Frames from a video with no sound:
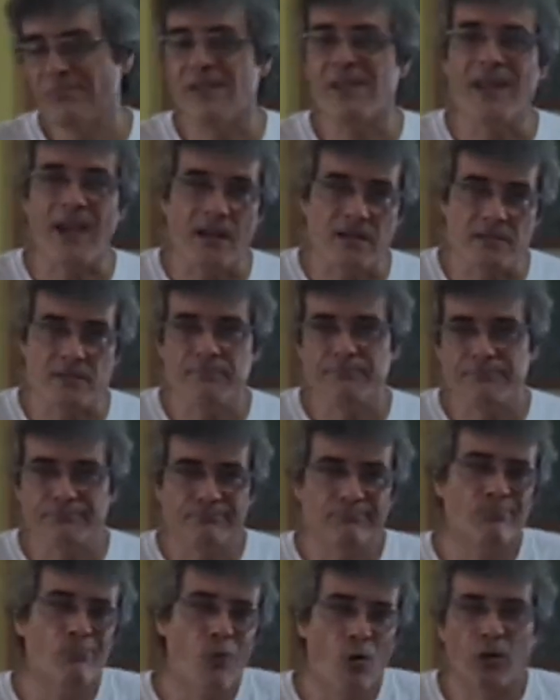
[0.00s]
Yes,
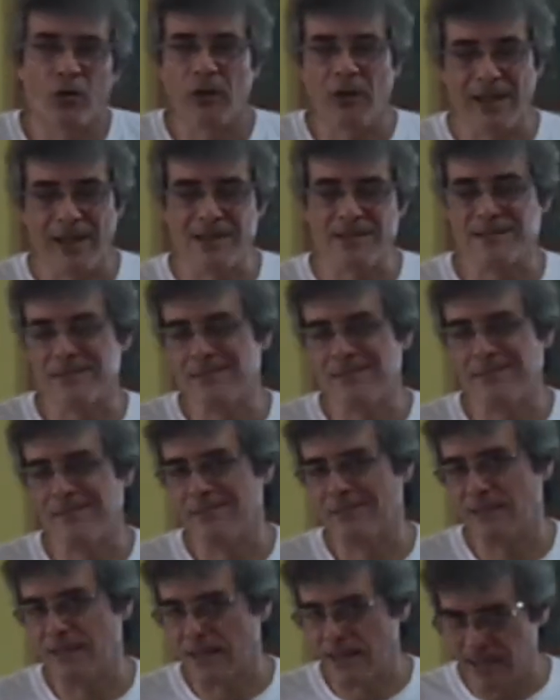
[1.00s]
more or less,
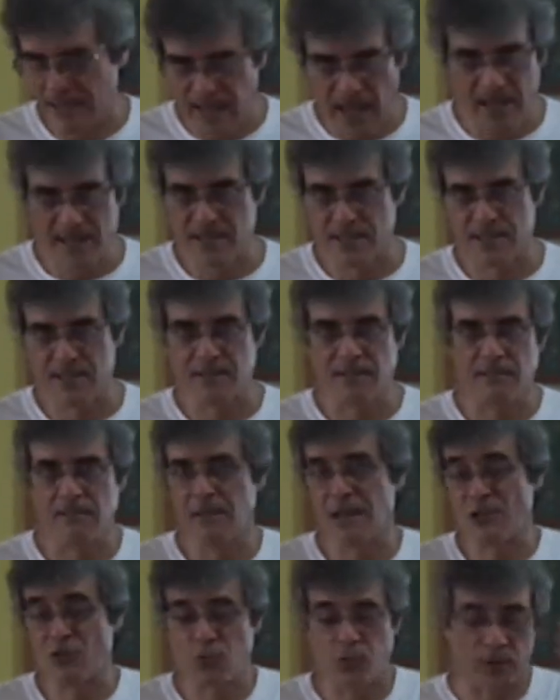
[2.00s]
that's,
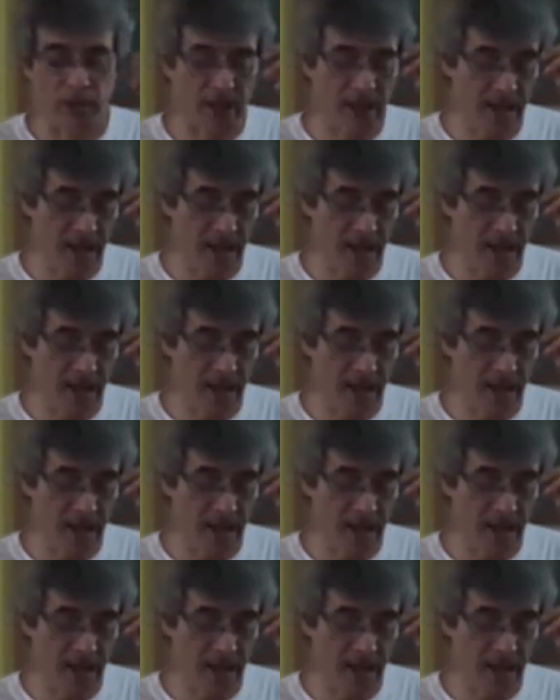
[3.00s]
that's what it